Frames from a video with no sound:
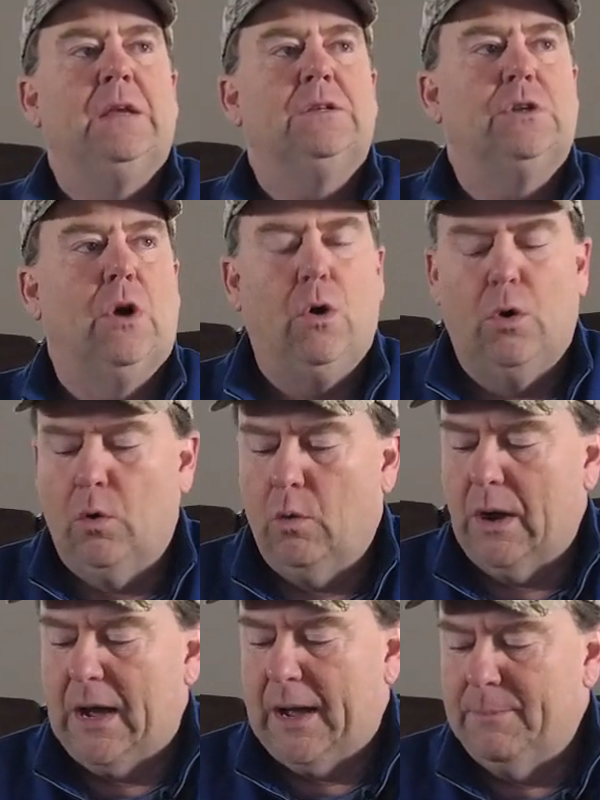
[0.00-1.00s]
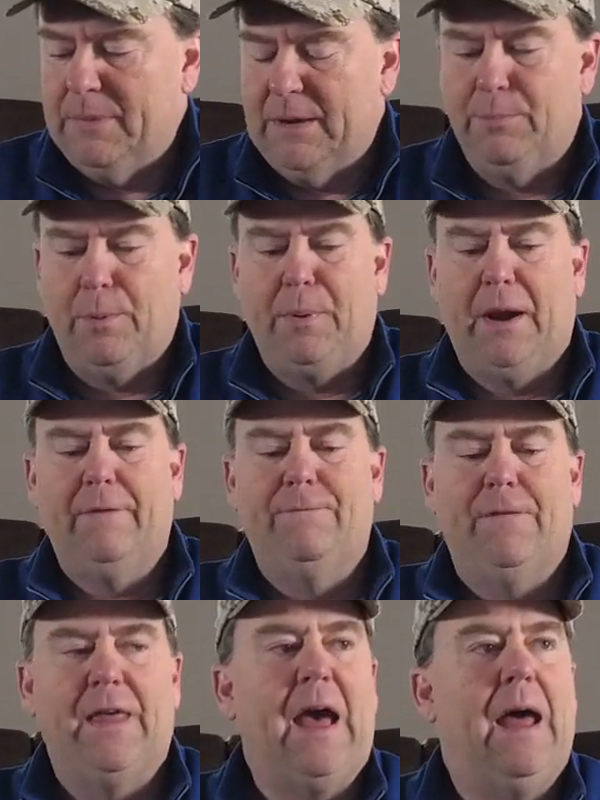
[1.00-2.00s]
So uh, be prepared
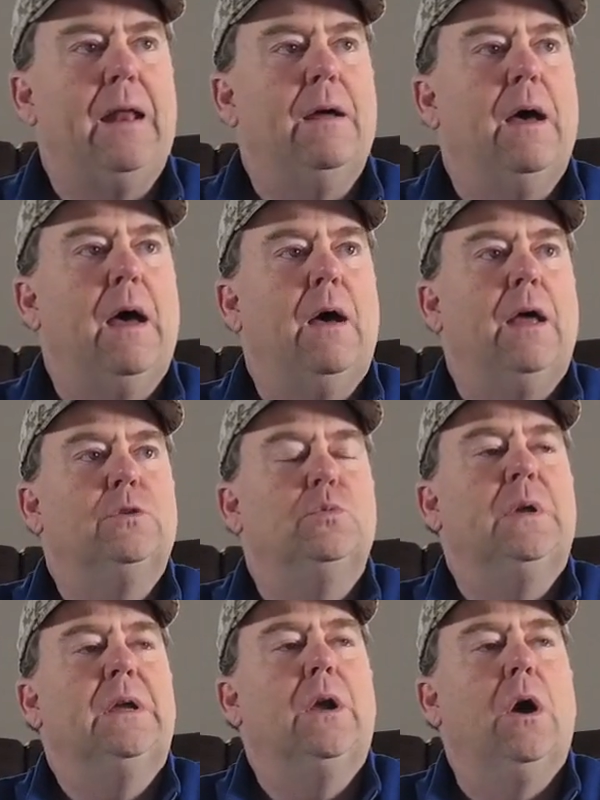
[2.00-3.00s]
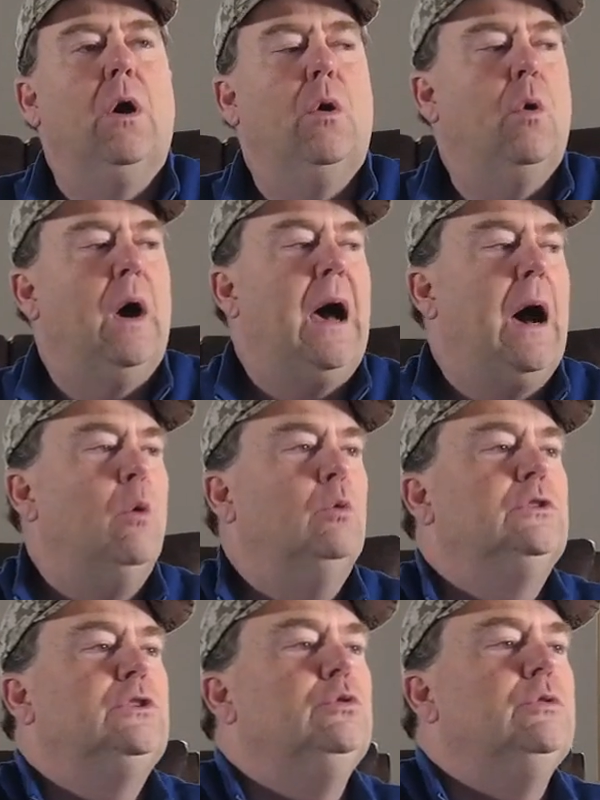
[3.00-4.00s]
for that as we go
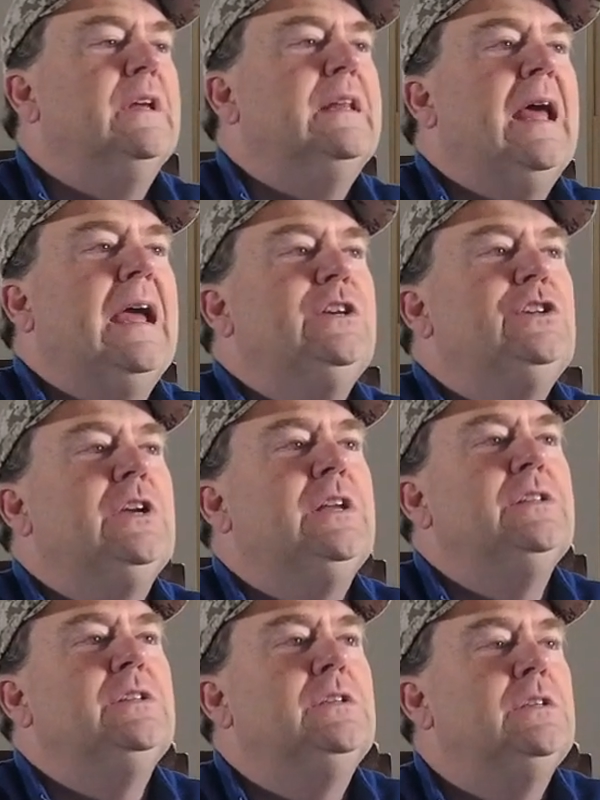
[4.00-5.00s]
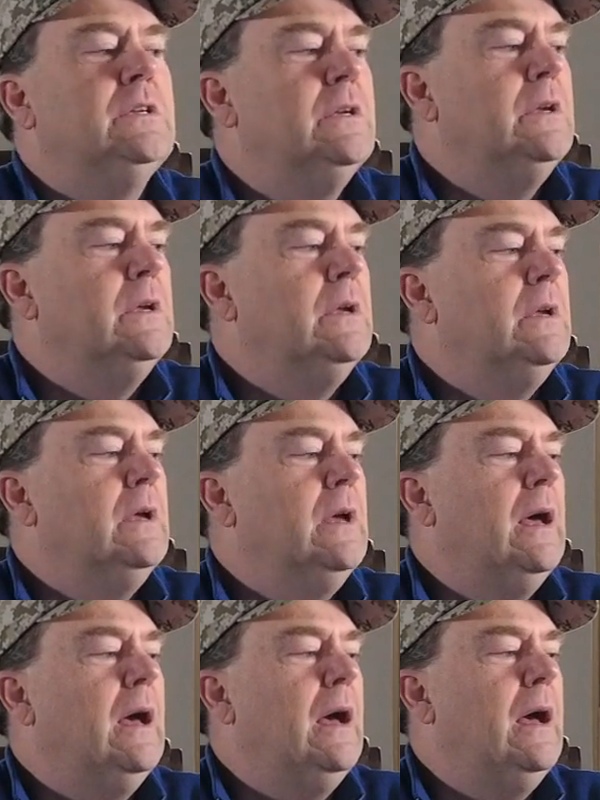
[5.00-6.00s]
out to the nations
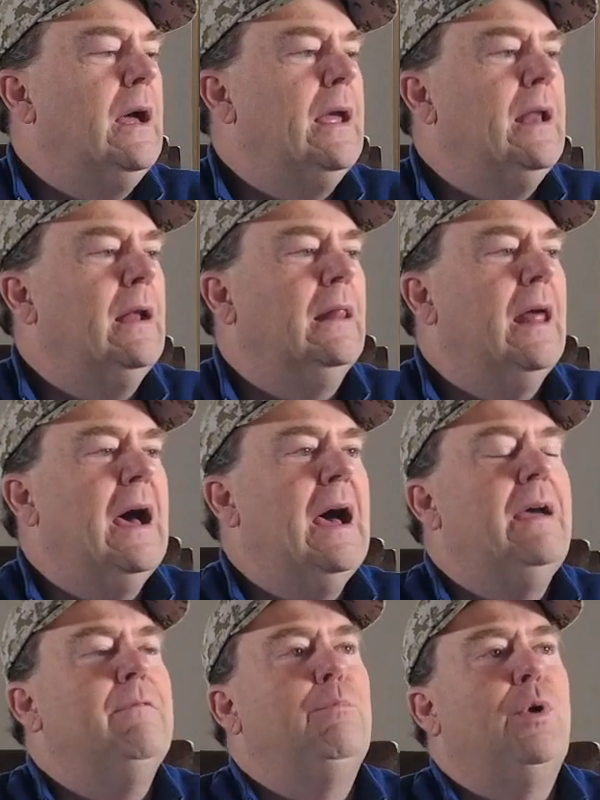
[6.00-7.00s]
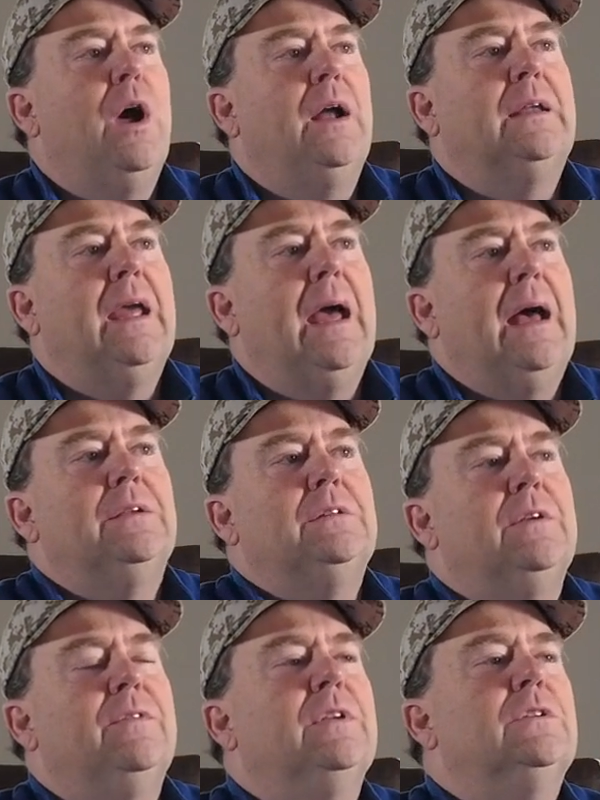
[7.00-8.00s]
uh, in a live
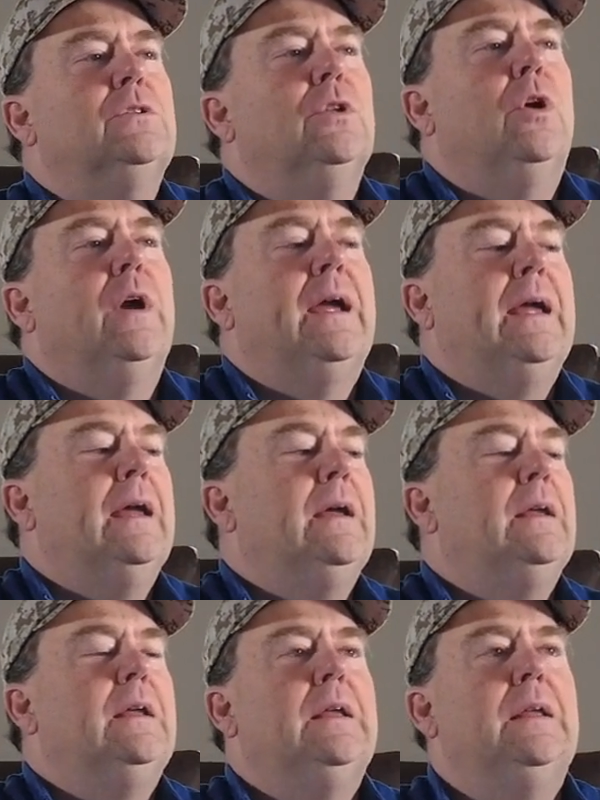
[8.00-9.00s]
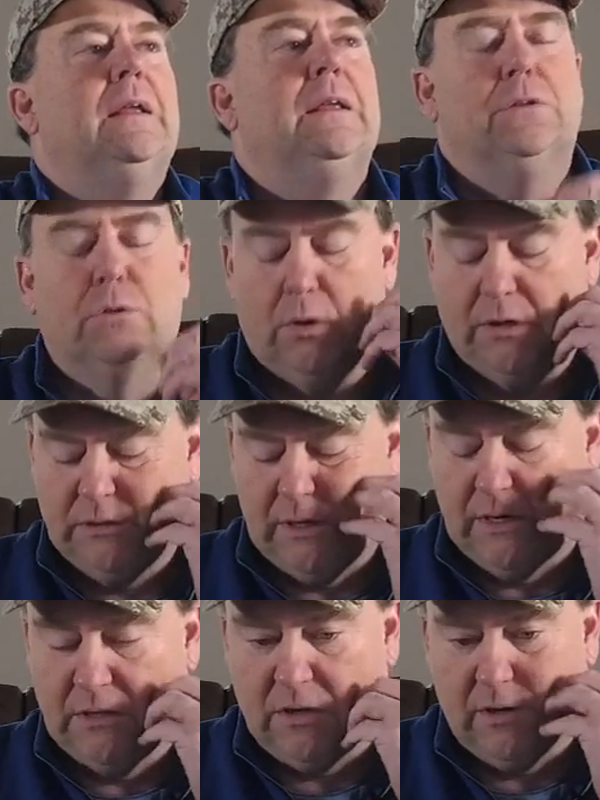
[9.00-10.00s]
broadcast of His glory, His glory
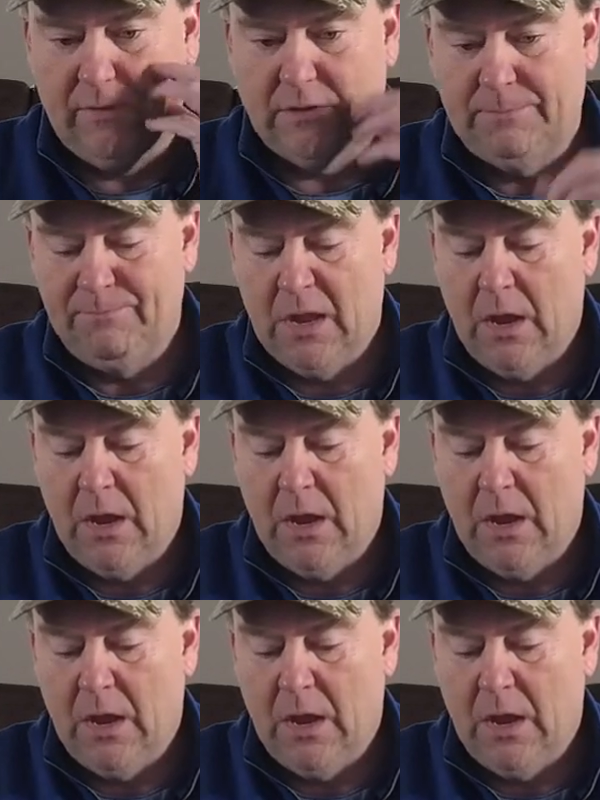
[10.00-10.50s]
Sunday service.